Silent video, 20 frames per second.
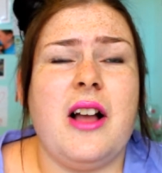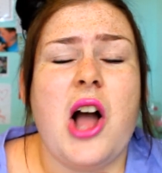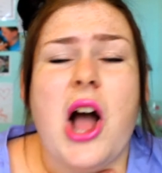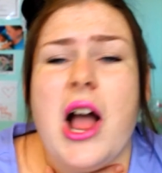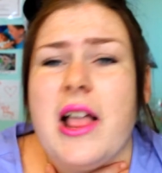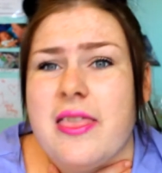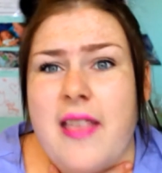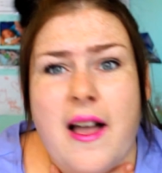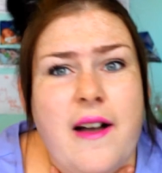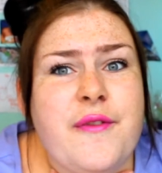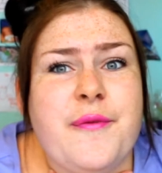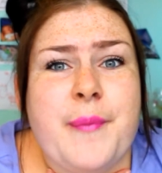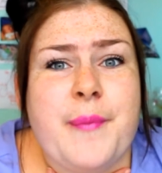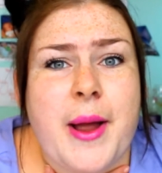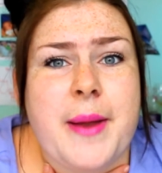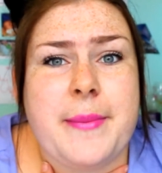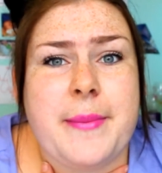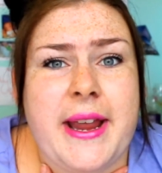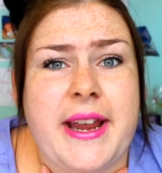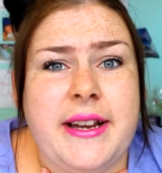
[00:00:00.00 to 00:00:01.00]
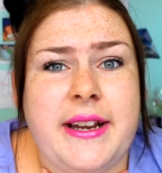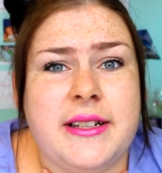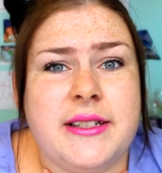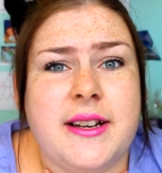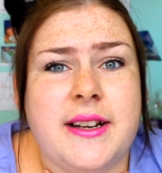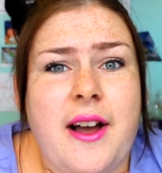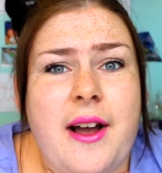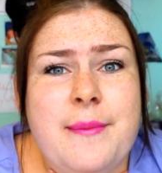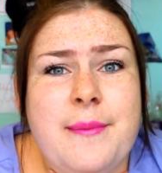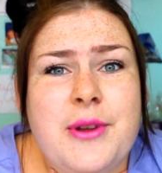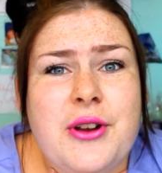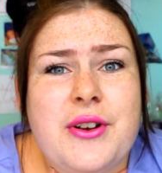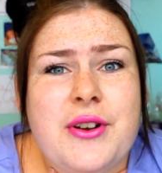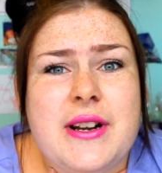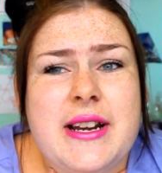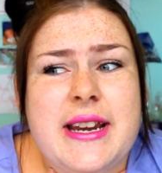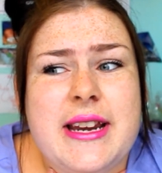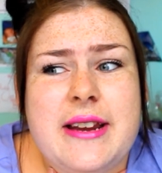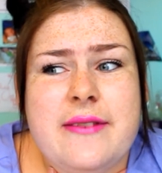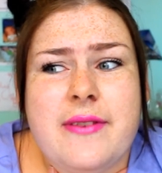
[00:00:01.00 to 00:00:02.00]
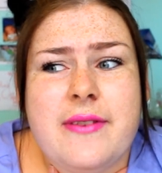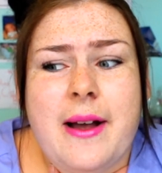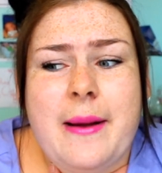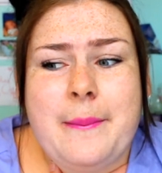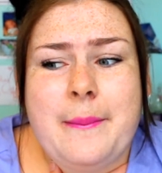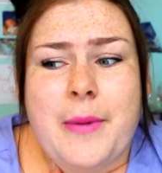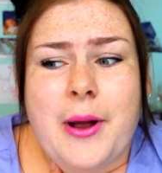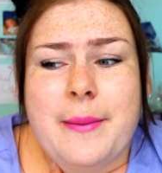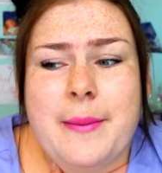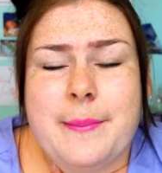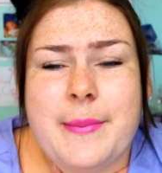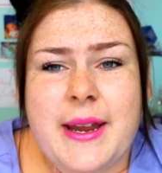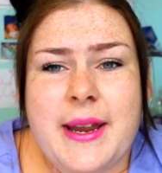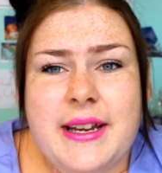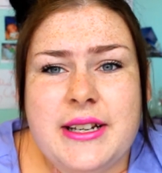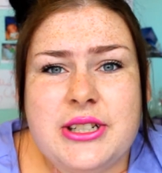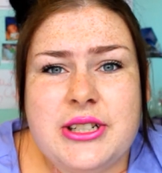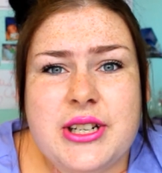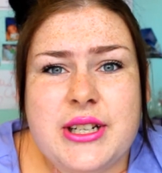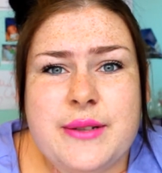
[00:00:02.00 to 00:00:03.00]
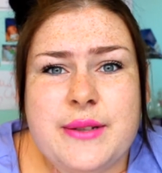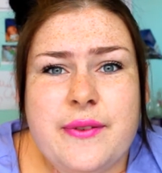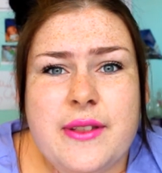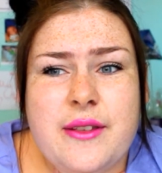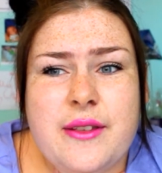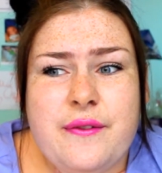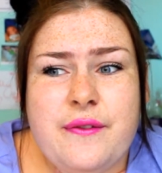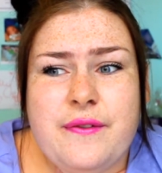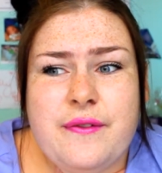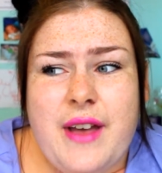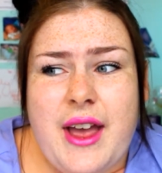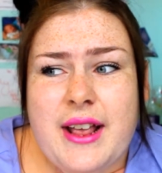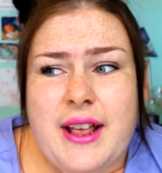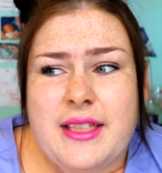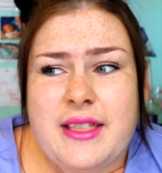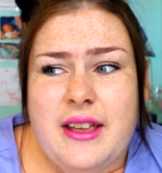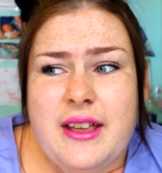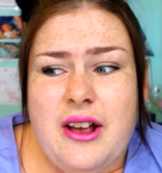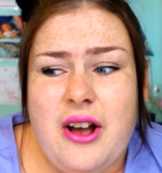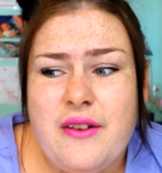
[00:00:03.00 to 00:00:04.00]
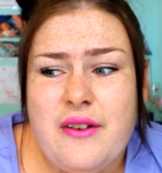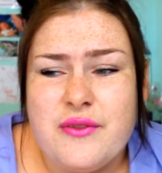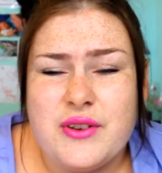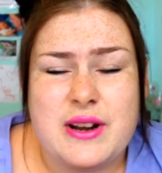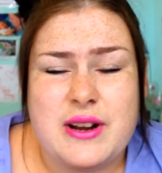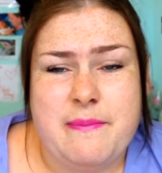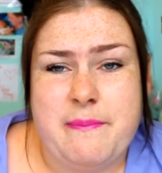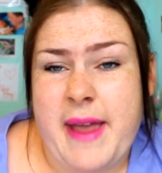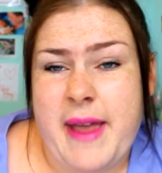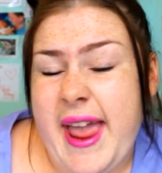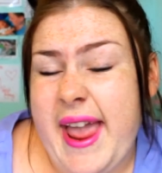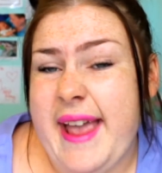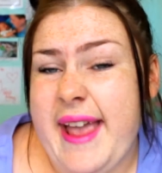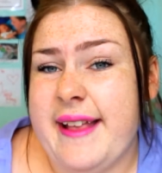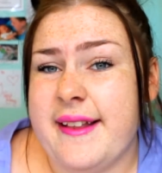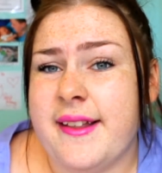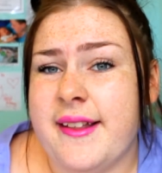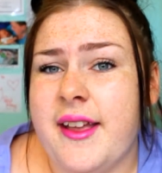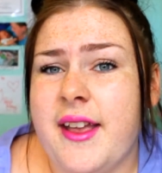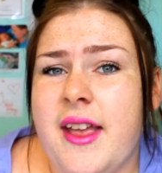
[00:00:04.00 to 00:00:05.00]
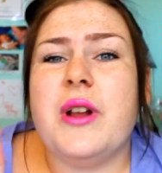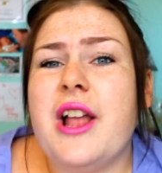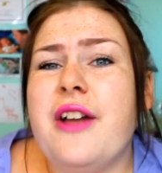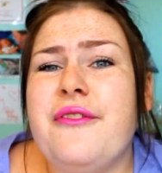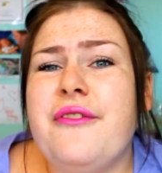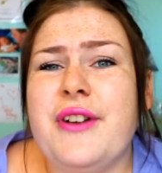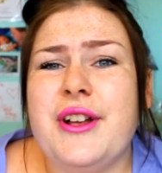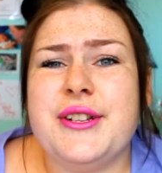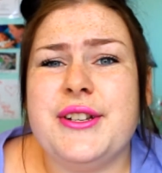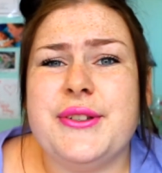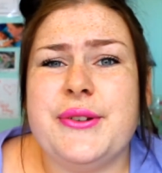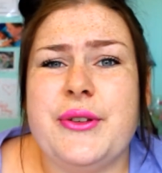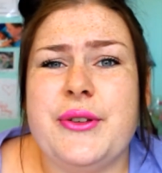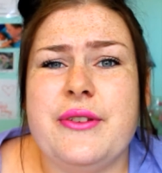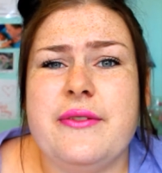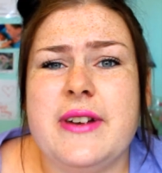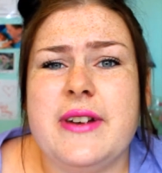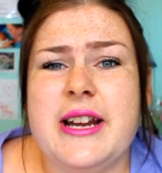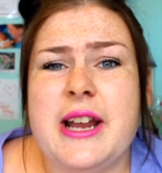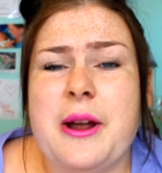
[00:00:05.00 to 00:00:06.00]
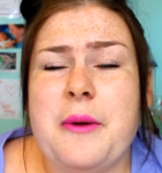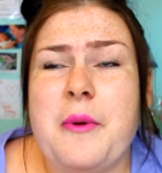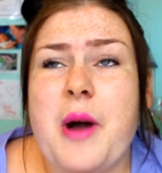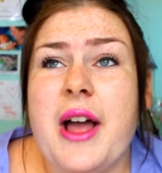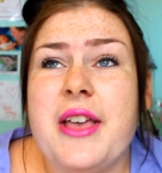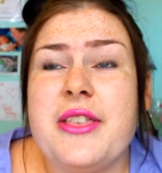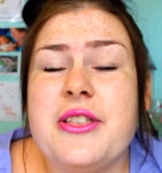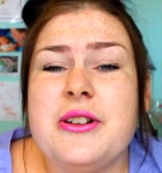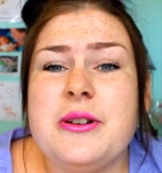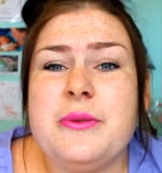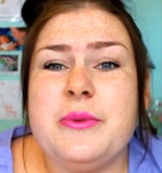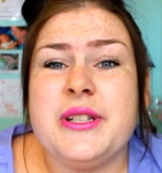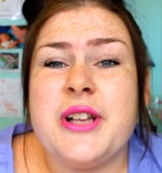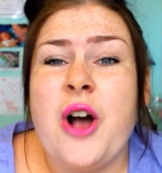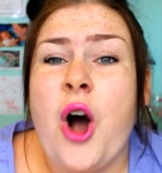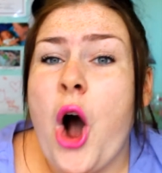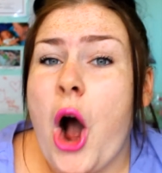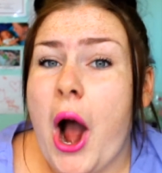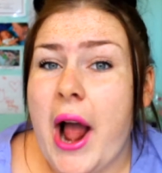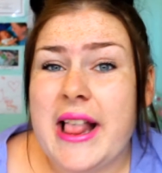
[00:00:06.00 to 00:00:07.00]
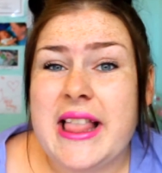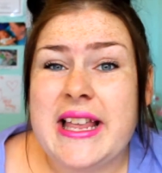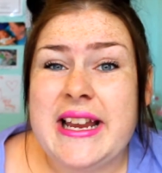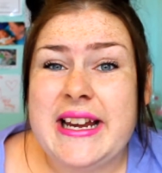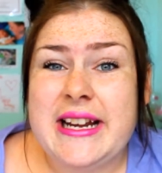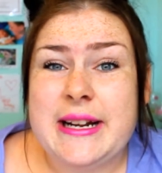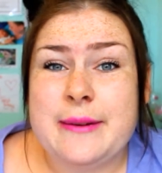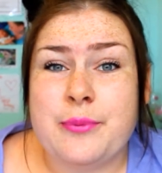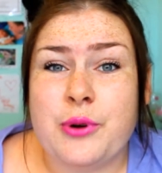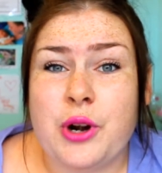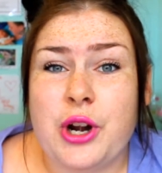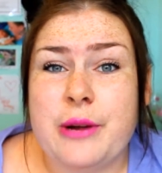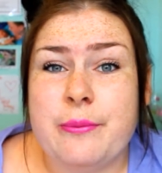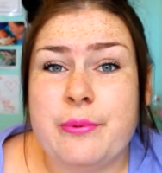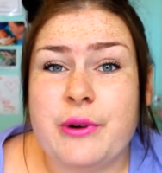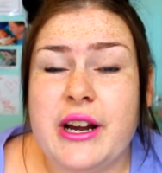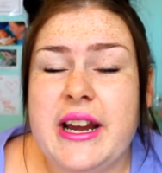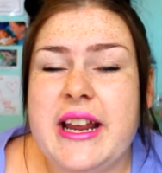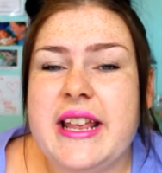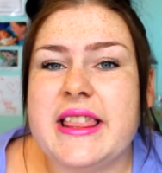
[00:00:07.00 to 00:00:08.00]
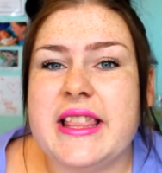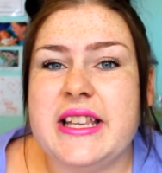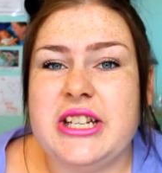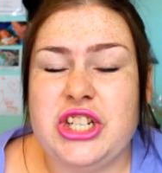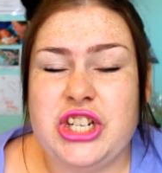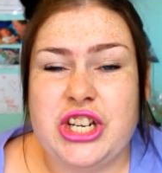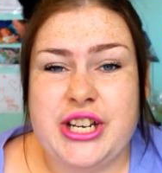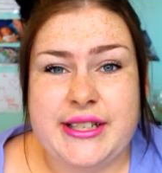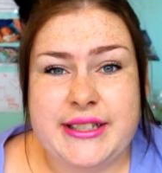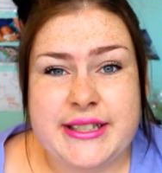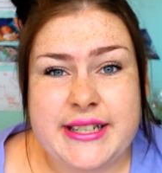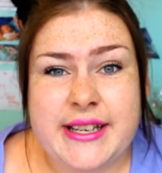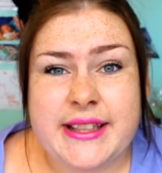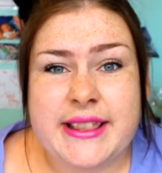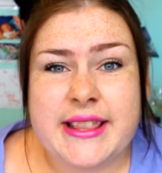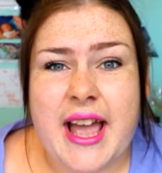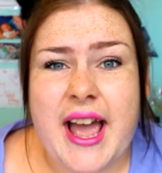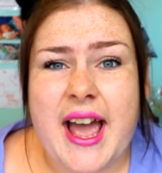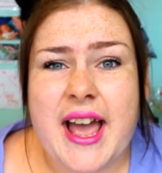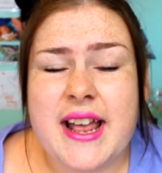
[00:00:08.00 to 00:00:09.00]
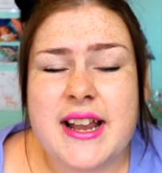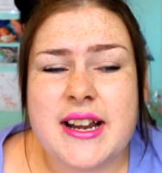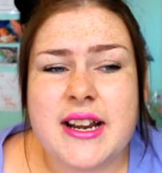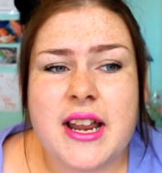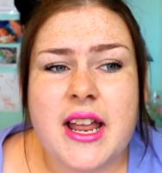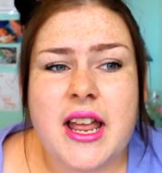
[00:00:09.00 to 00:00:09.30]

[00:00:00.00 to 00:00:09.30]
I love my meat. I'm not going to give up my meat just for the fact that I've got a pet. When I first saw the video, I thought it was highly inappropriate that she did that,